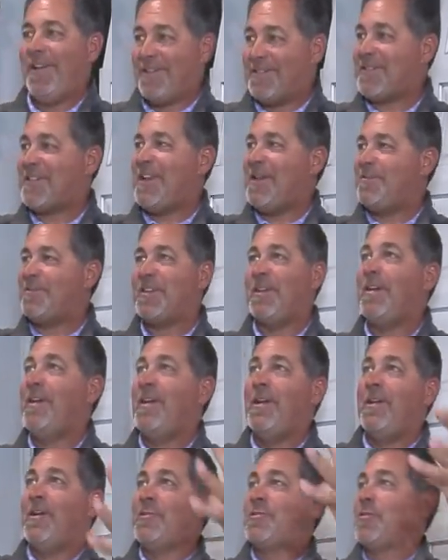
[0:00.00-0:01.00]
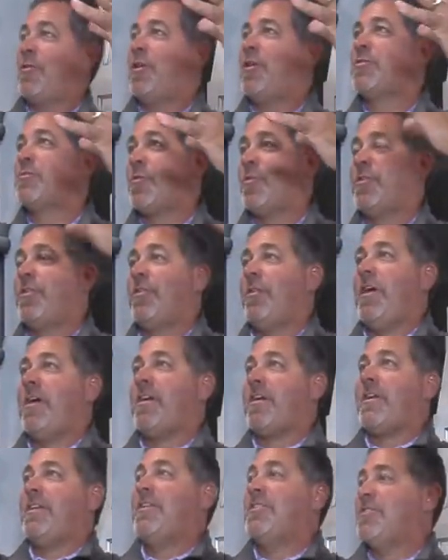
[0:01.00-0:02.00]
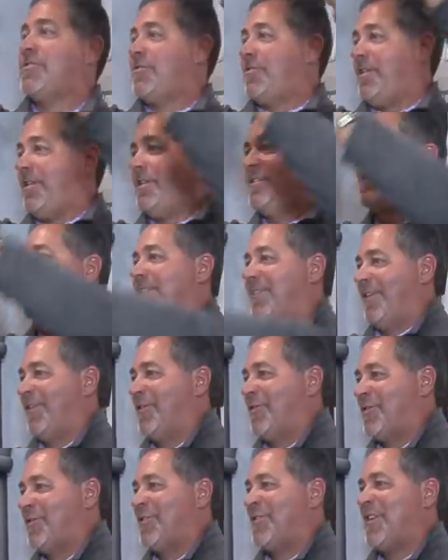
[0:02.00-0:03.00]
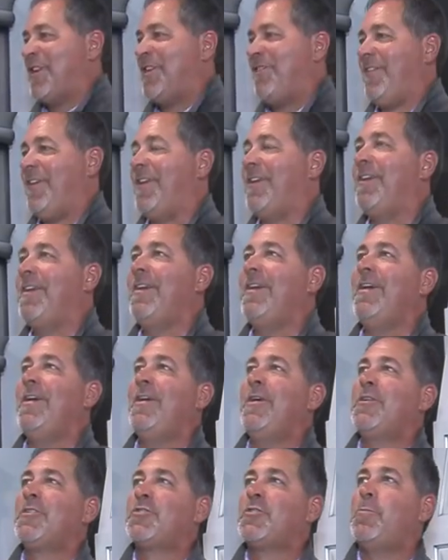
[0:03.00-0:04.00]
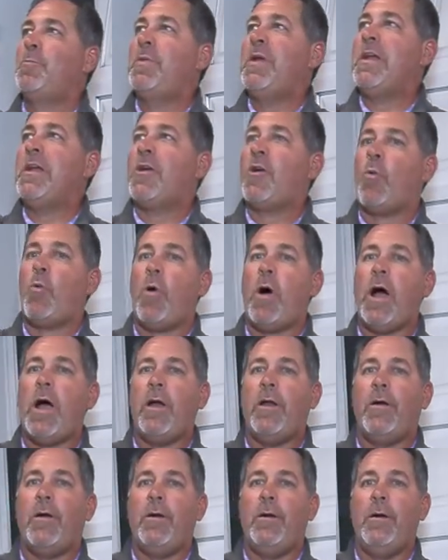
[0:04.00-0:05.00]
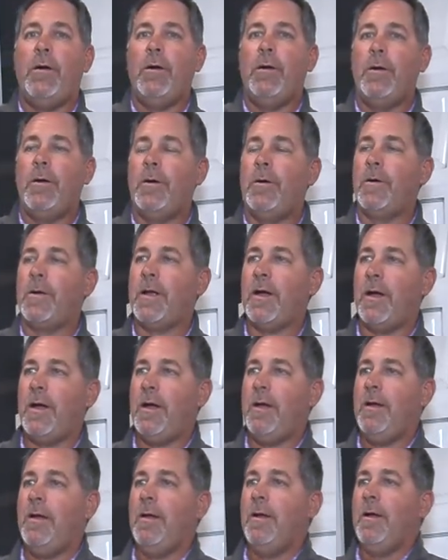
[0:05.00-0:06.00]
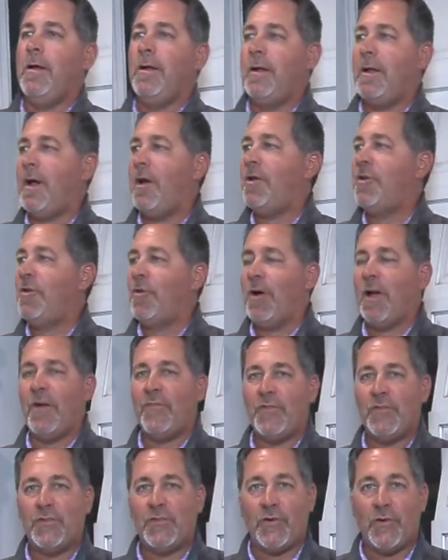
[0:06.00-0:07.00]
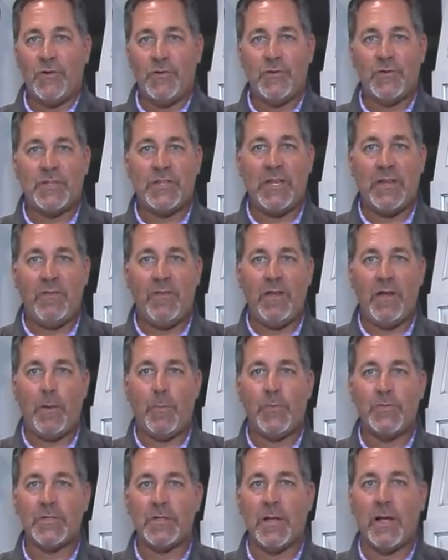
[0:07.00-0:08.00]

It seems that it's always where your air conditioner is, there's your T V. Yep. So being quieter, okay, now you don't have to turn your T V up as